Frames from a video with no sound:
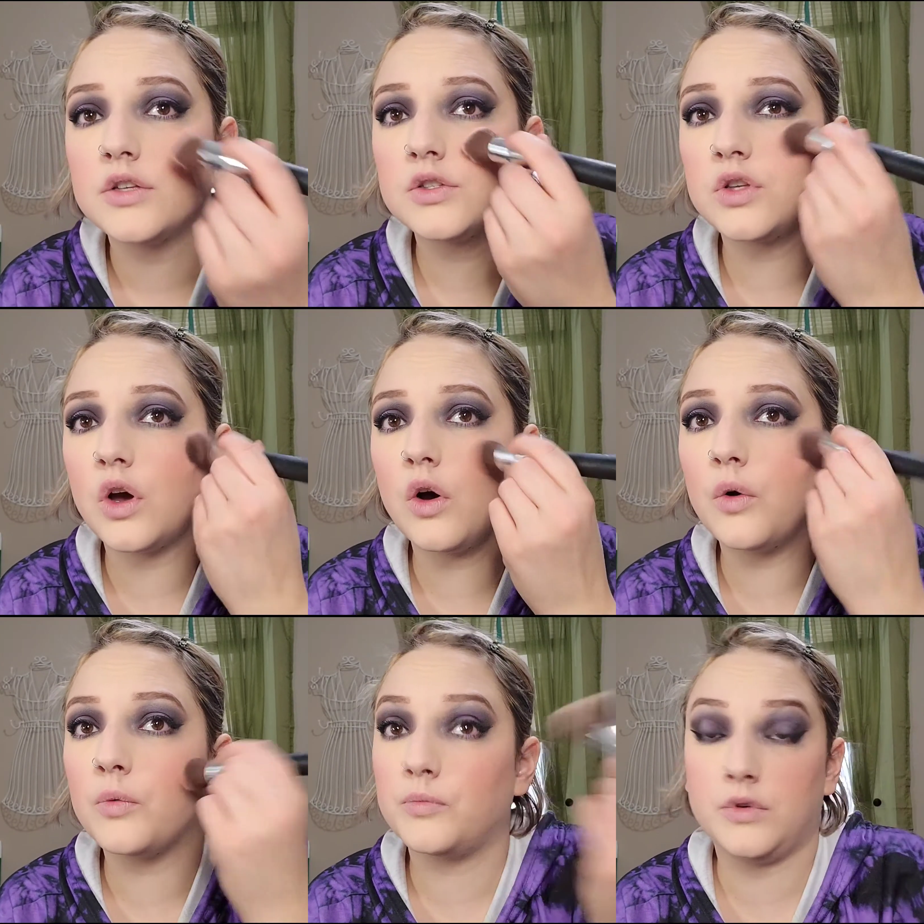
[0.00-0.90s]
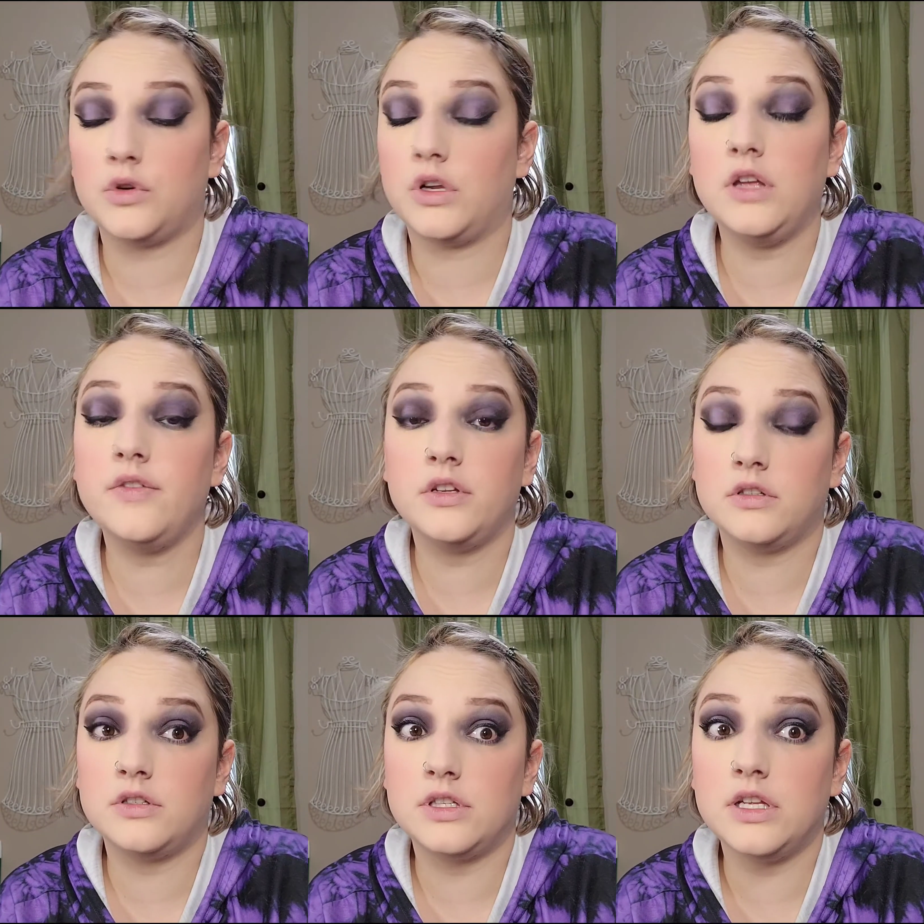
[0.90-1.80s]
So, or
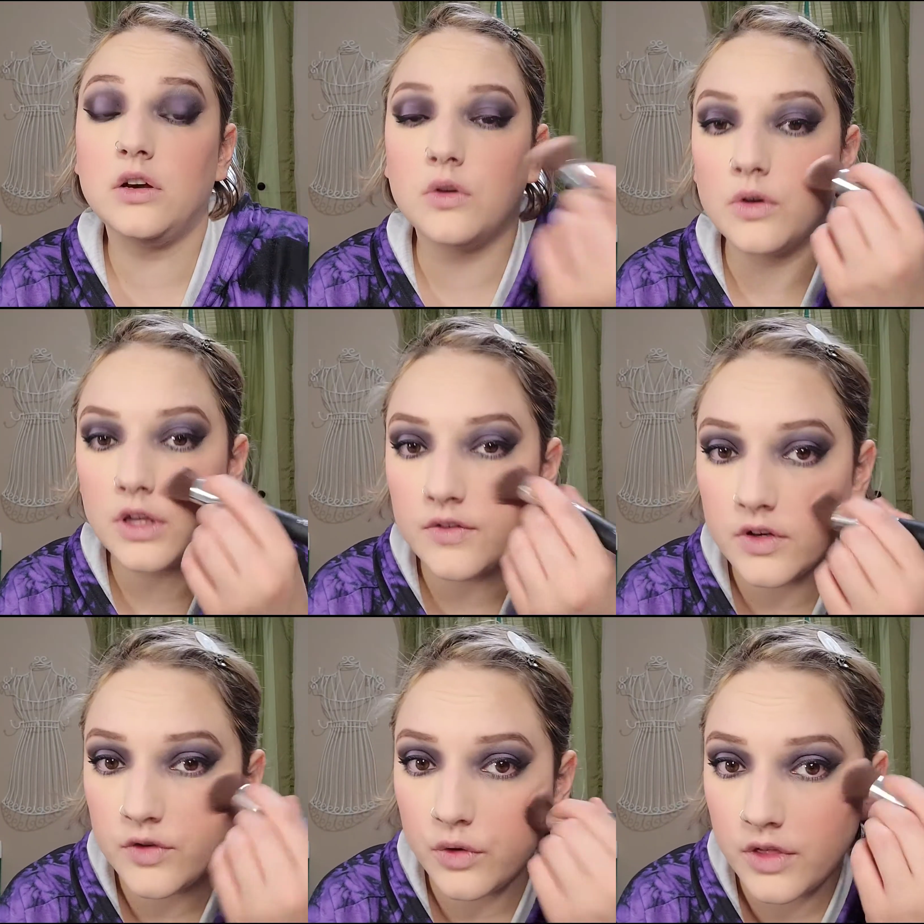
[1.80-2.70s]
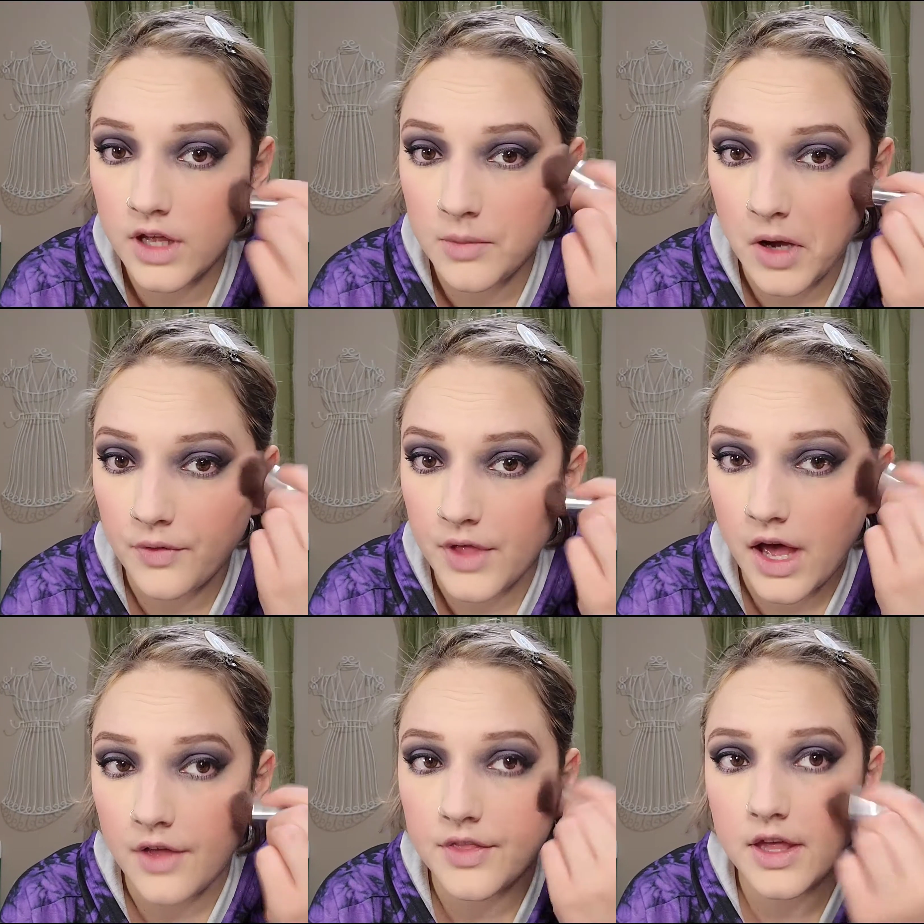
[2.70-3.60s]
even still, even if you think about
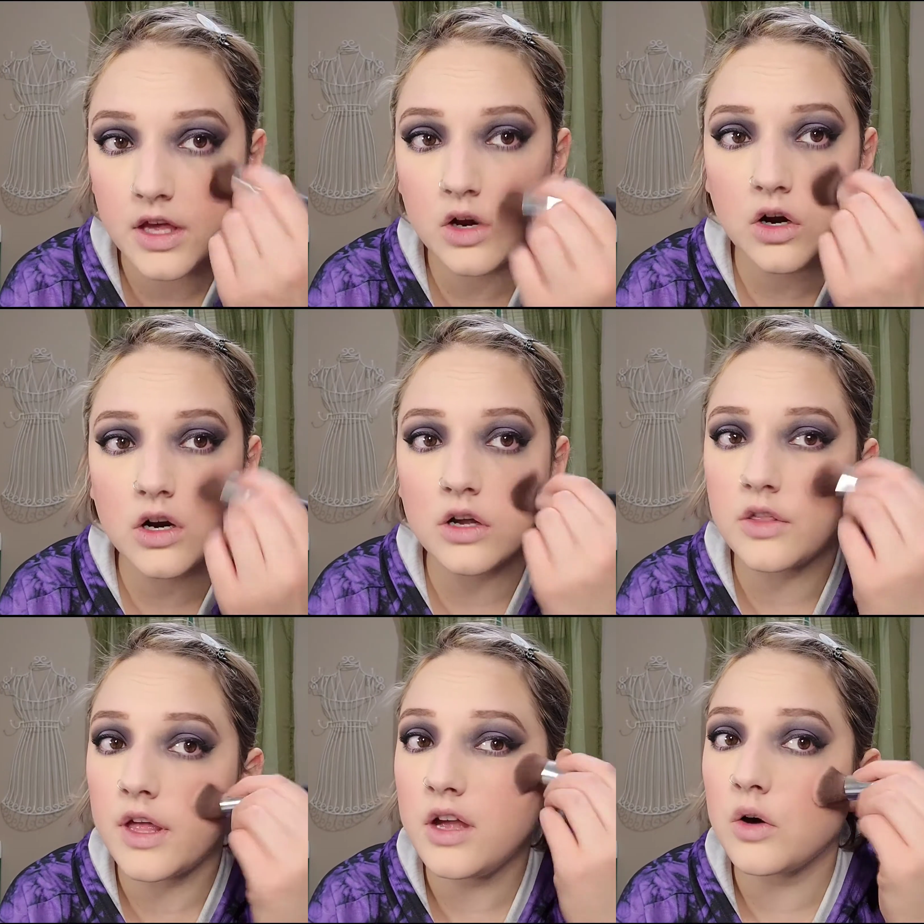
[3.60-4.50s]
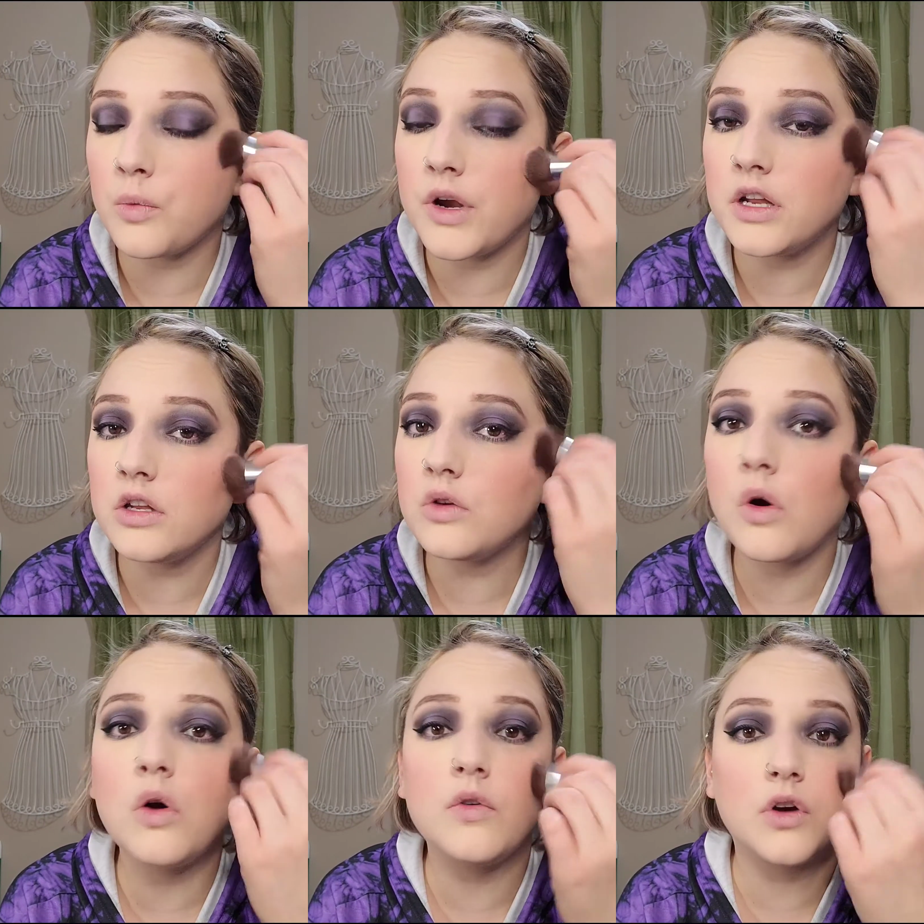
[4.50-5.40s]
that, they are winning you
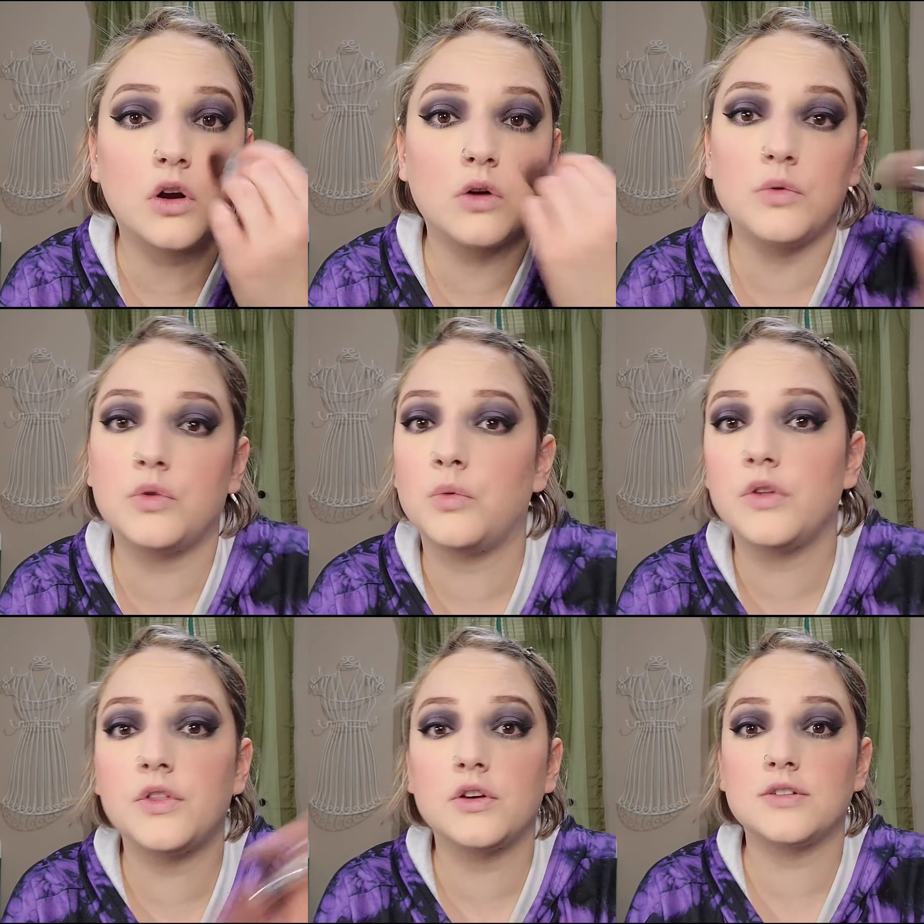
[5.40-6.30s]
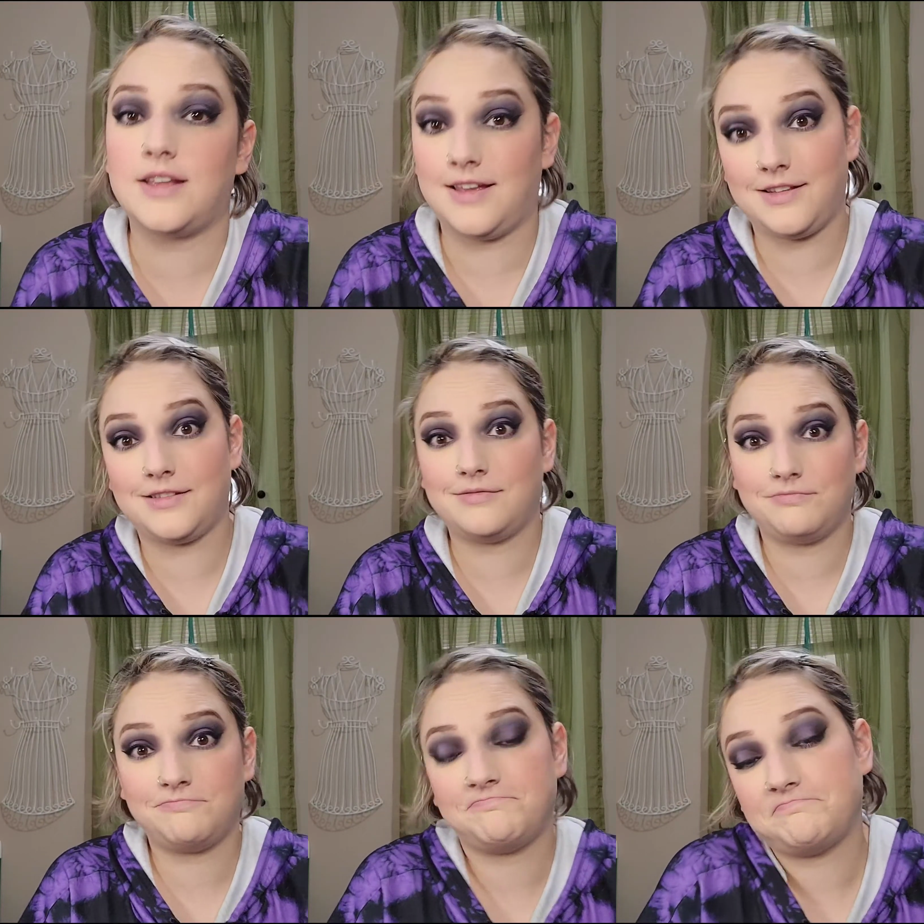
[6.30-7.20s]
over with what they're saying
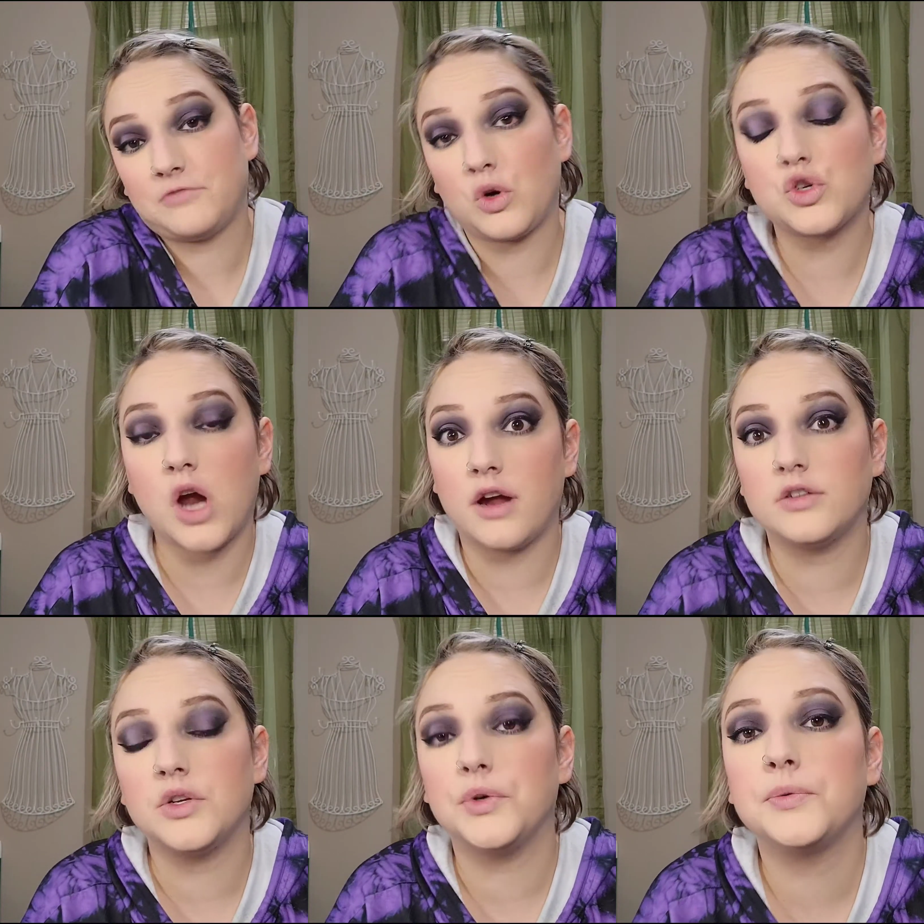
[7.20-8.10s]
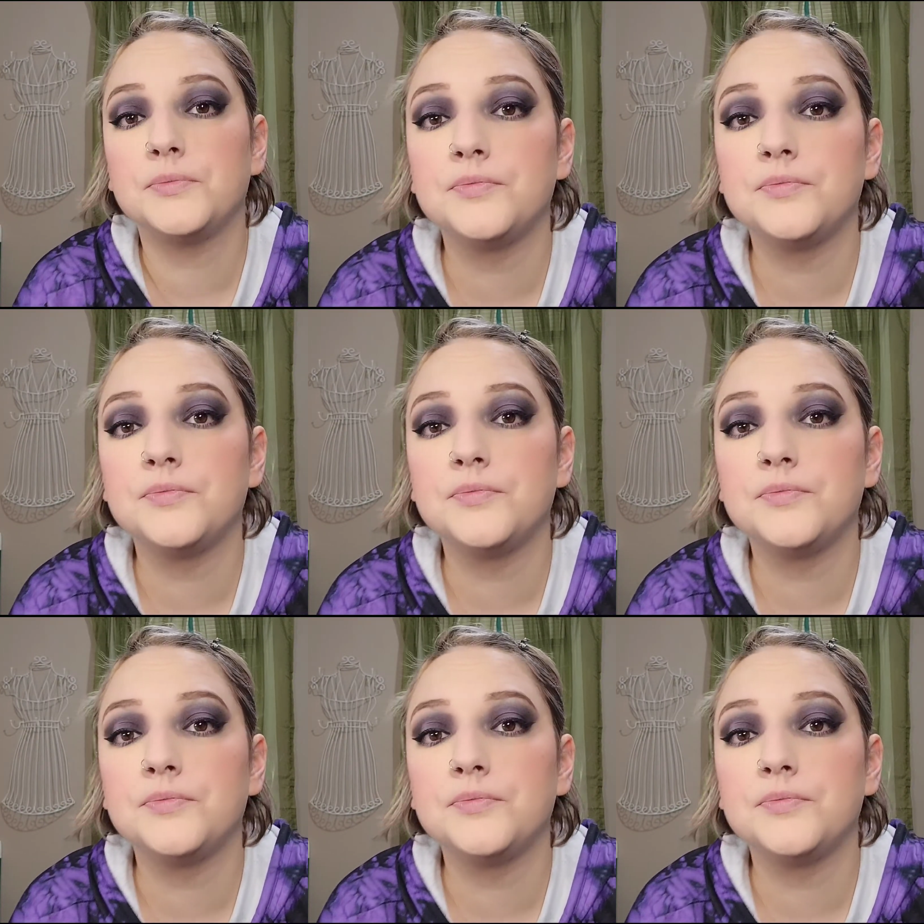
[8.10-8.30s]
or trying to.